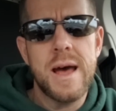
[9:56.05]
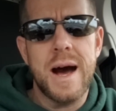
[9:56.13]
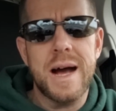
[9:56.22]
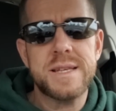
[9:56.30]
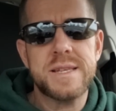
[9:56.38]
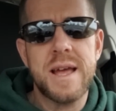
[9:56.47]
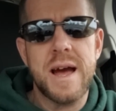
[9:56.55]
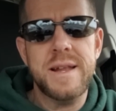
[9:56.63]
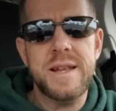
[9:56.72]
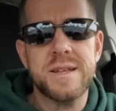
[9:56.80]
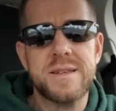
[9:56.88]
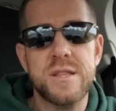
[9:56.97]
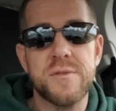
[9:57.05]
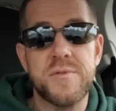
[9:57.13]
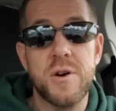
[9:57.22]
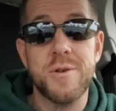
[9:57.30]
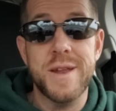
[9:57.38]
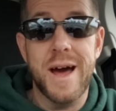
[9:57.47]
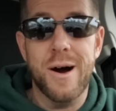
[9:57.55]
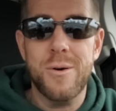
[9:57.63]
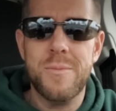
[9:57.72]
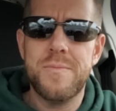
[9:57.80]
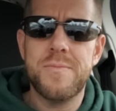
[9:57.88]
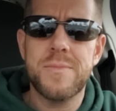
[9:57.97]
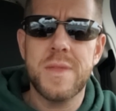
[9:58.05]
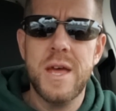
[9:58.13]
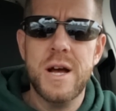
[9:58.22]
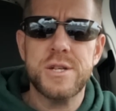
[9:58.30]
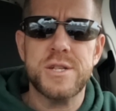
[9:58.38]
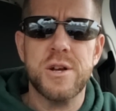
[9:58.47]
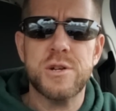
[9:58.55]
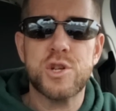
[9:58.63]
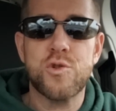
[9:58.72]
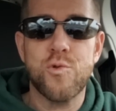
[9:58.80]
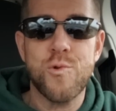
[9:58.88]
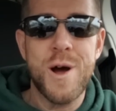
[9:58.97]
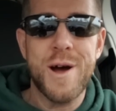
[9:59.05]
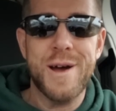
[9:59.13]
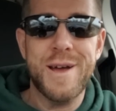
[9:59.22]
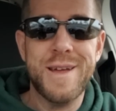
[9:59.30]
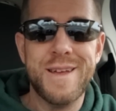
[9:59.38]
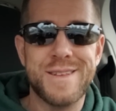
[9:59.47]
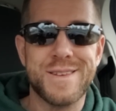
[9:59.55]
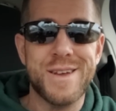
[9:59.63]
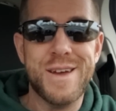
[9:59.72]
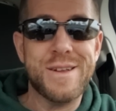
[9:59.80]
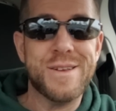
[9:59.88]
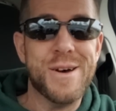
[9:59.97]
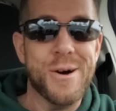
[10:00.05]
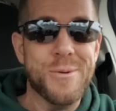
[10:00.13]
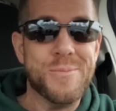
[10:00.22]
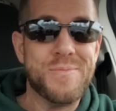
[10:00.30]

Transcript: I say I need to see the phone now. She starts crying and saying no.